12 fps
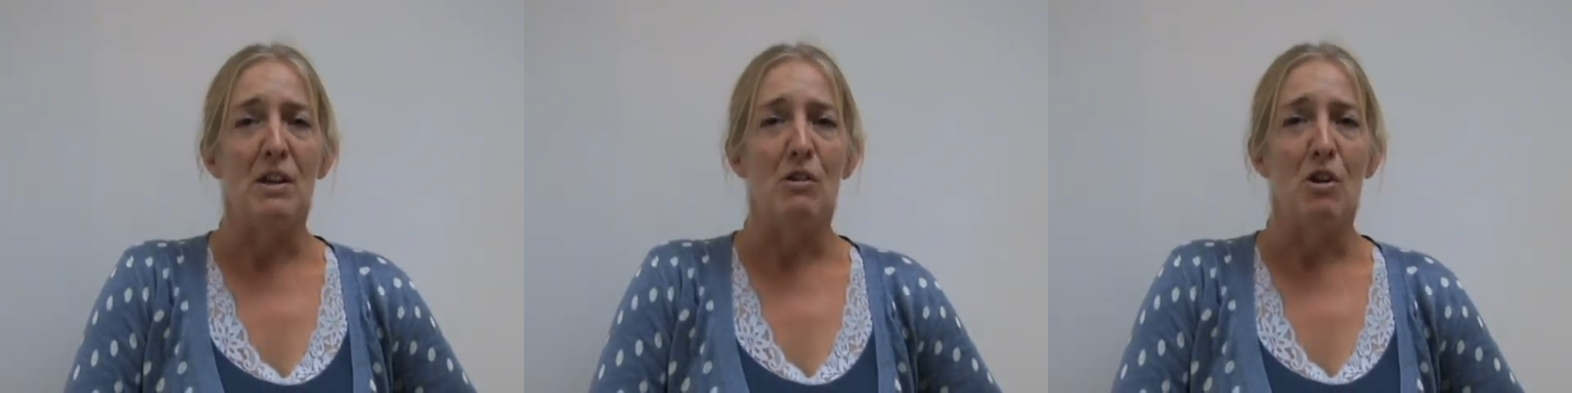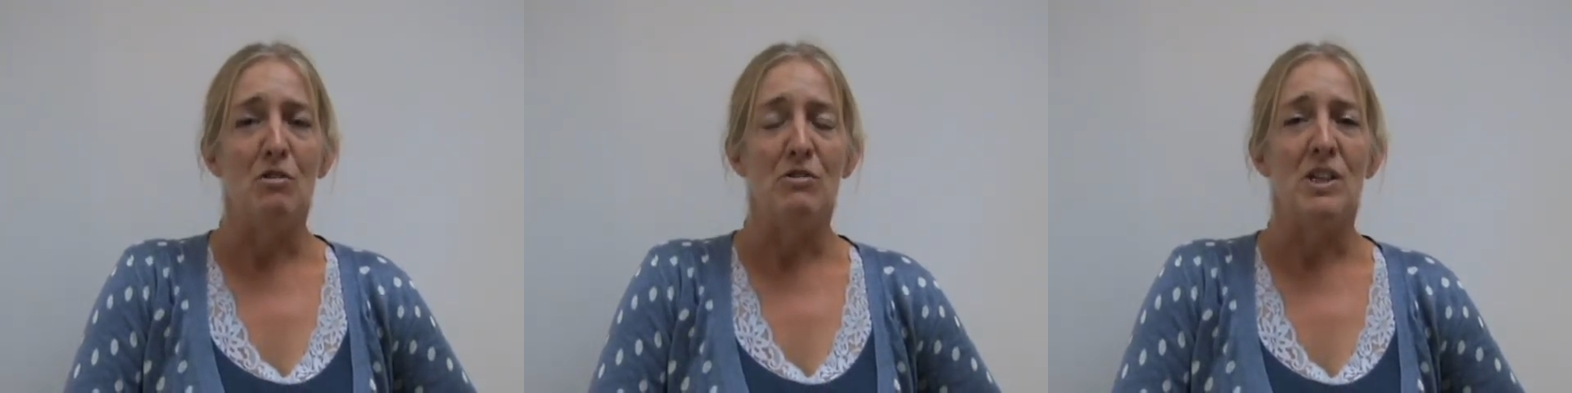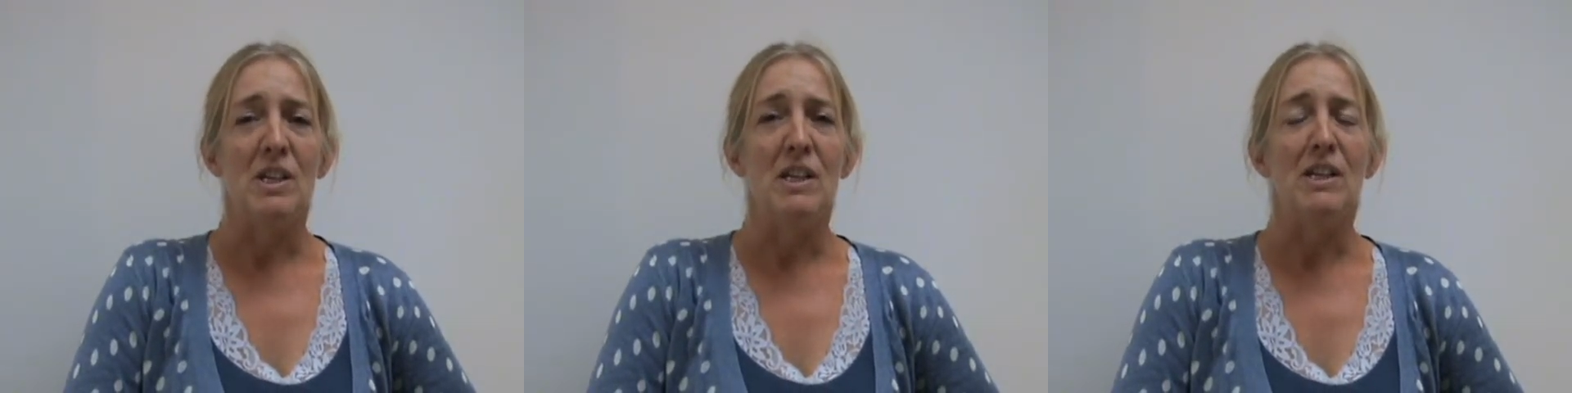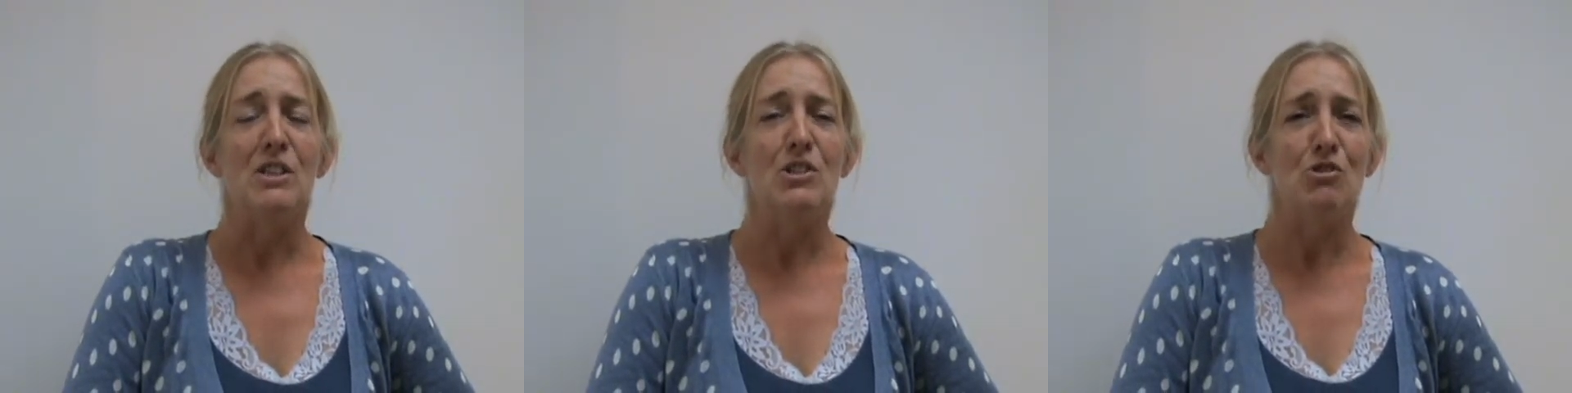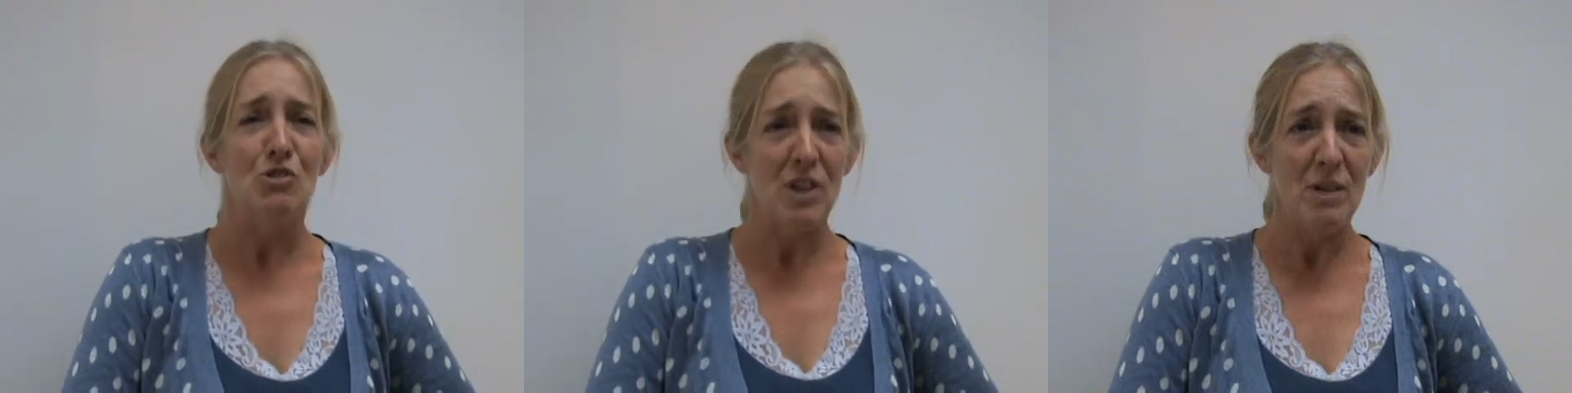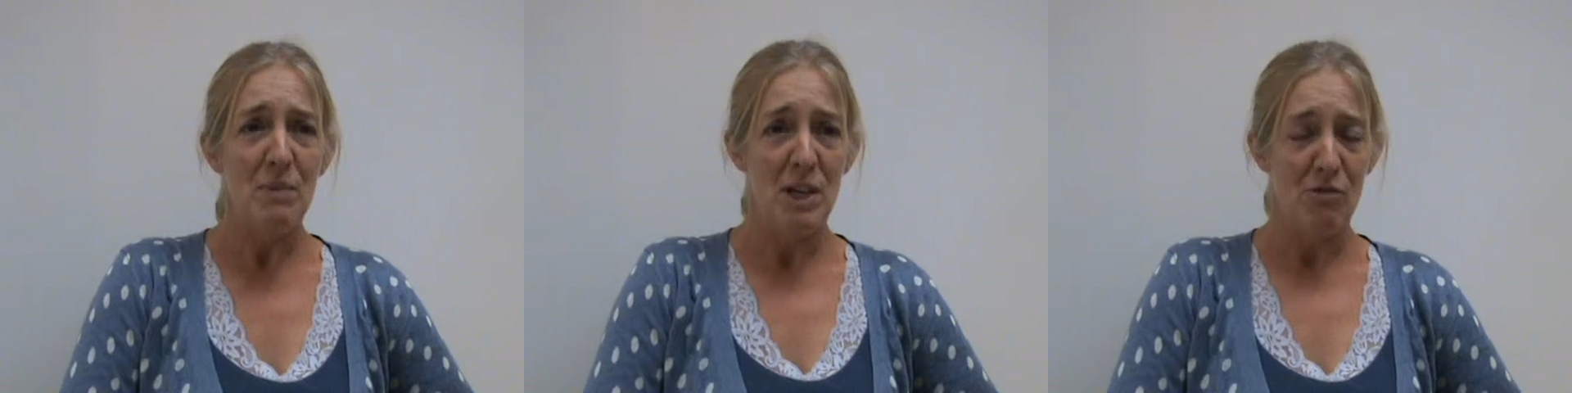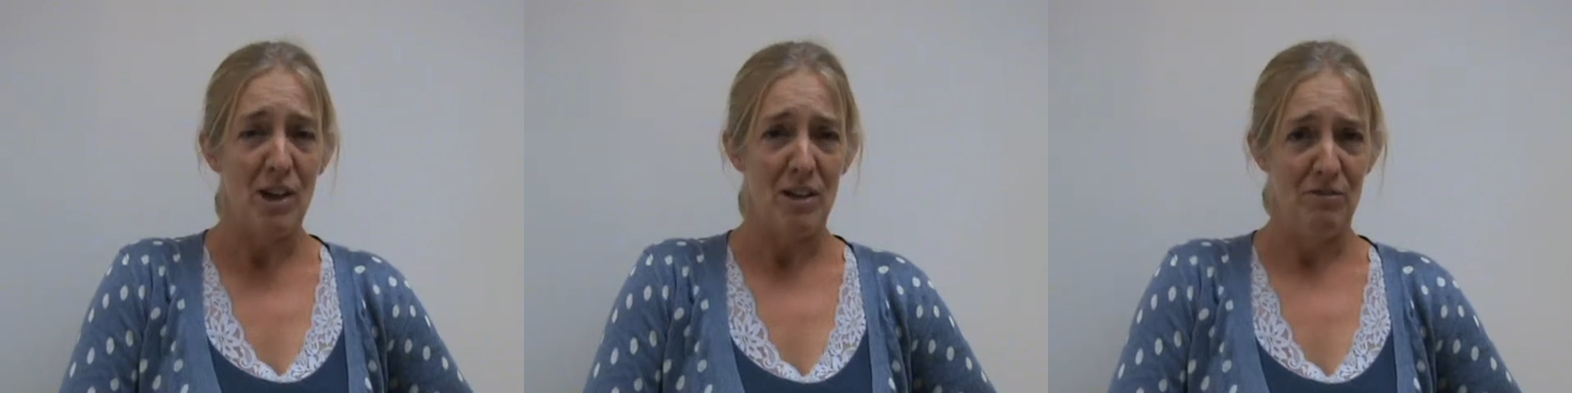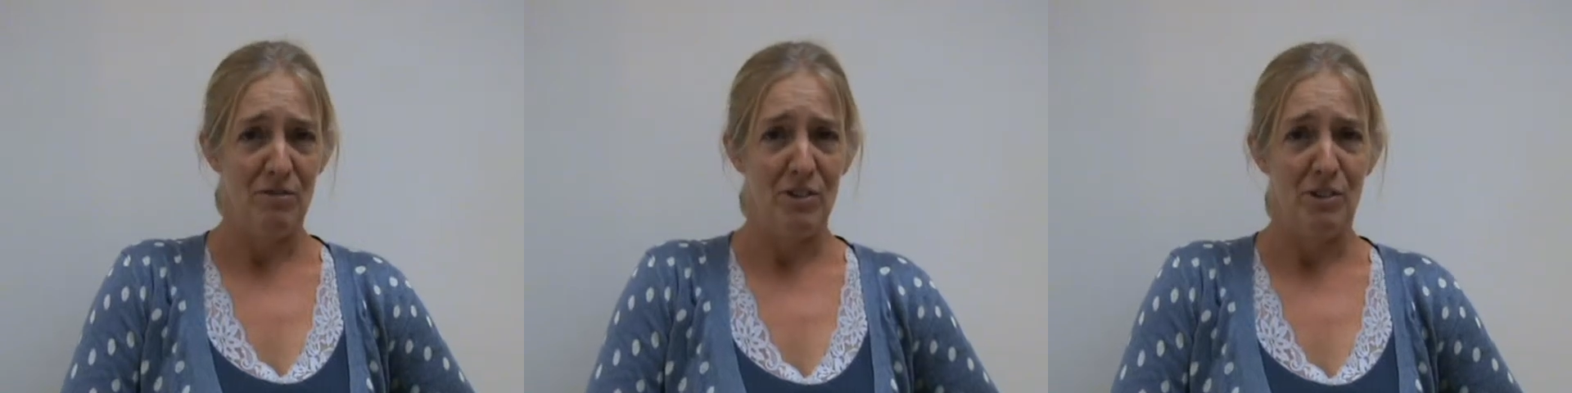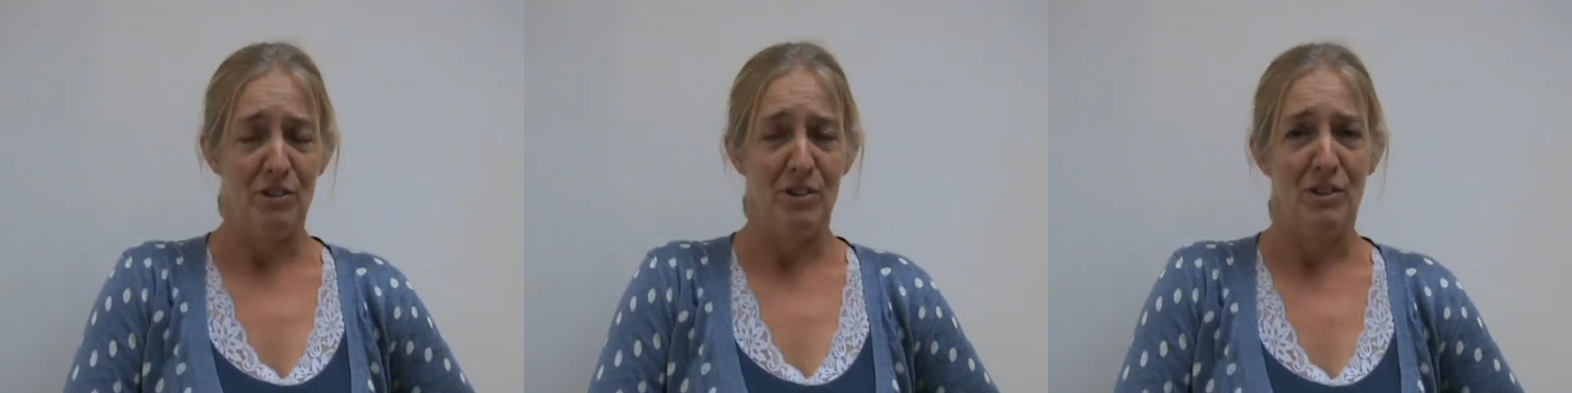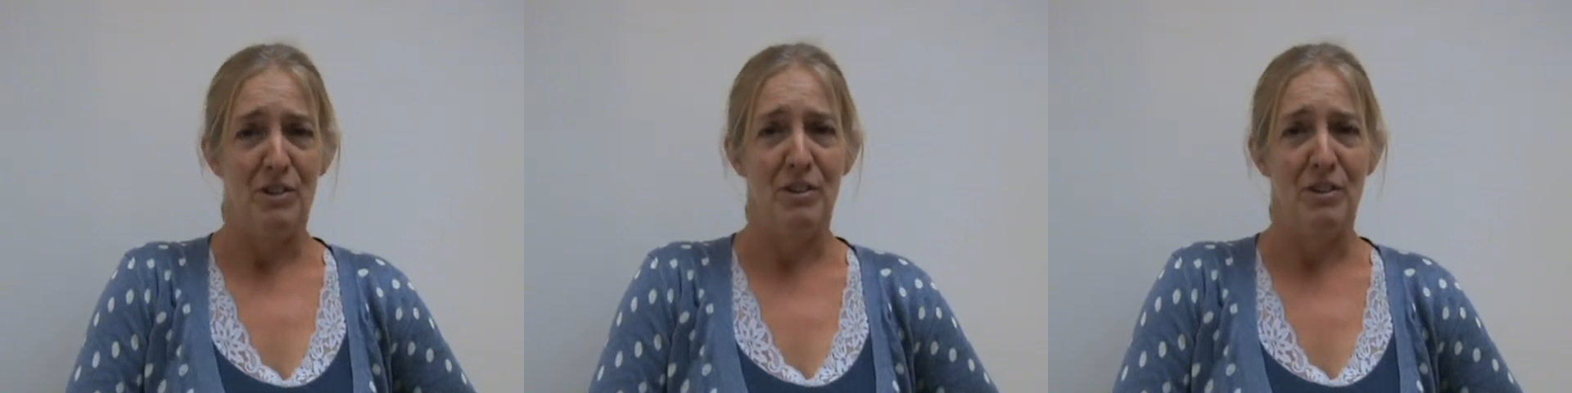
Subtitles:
they're often extremely grateful